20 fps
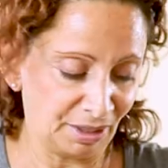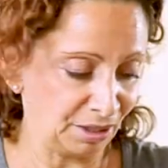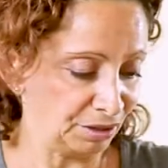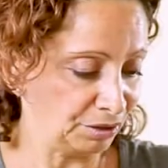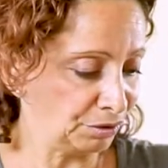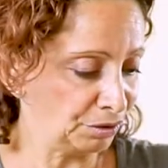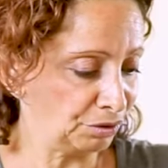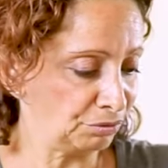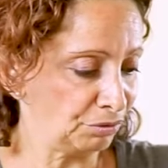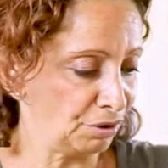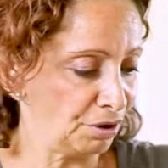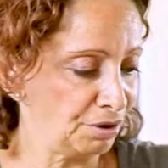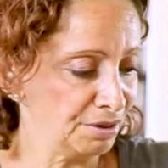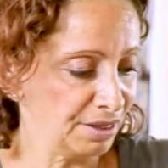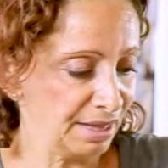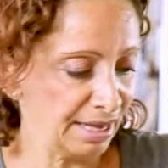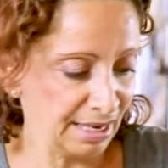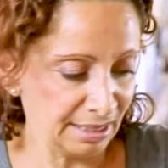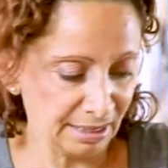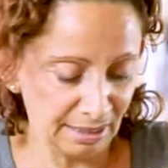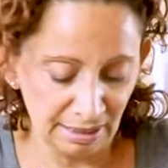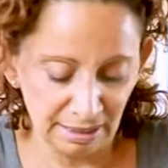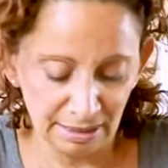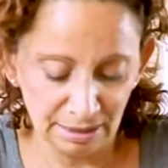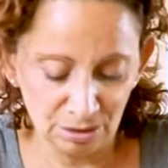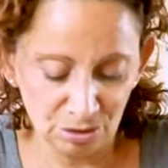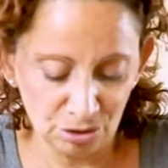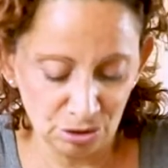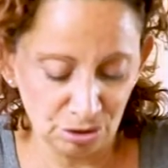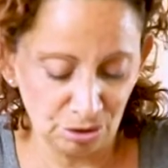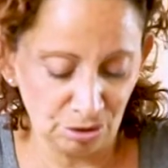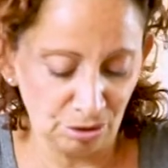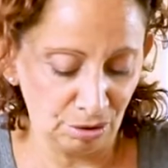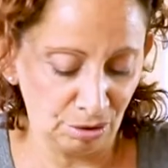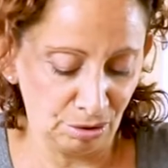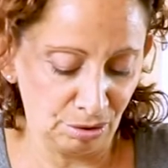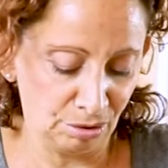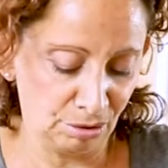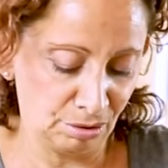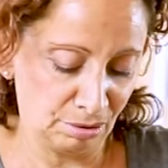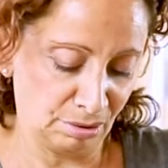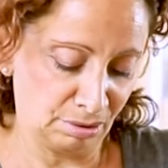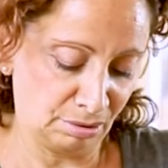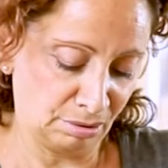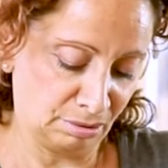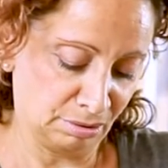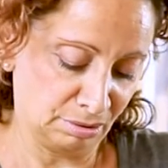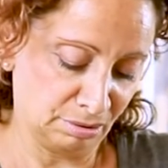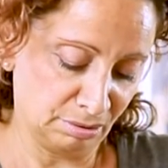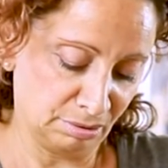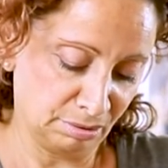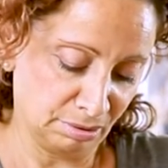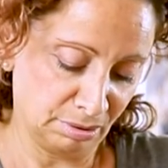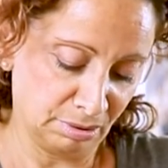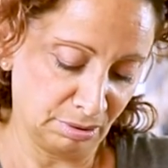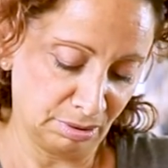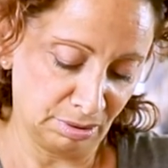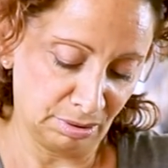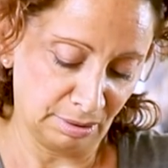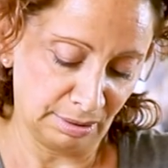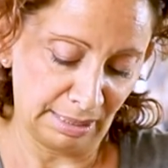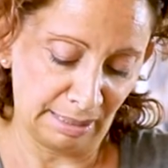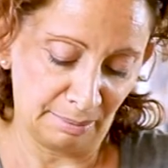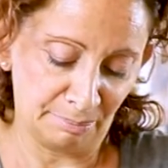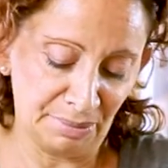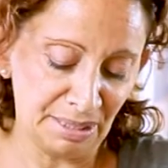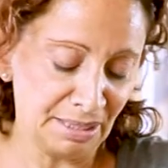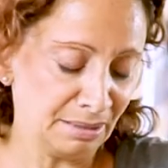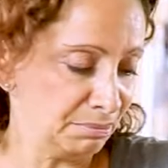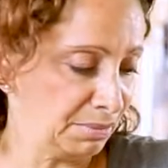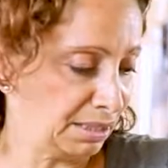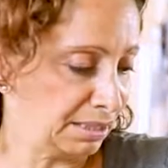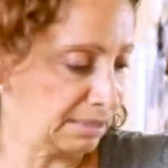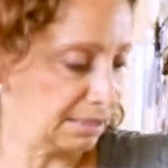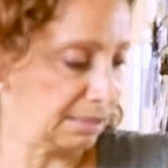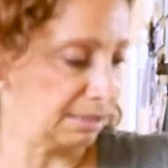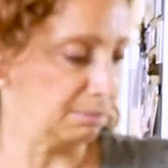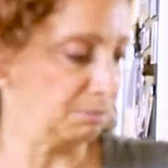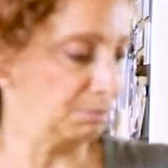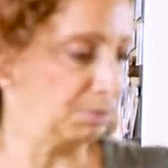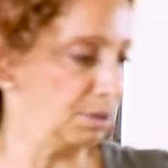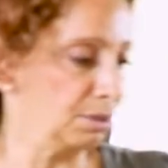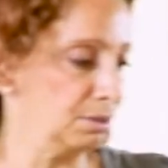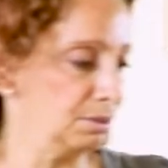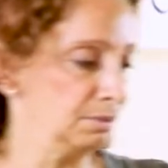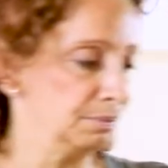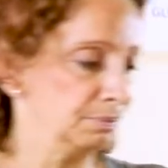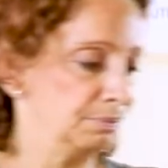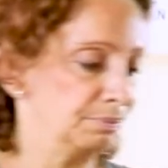going to throw that into a big mixing bowl,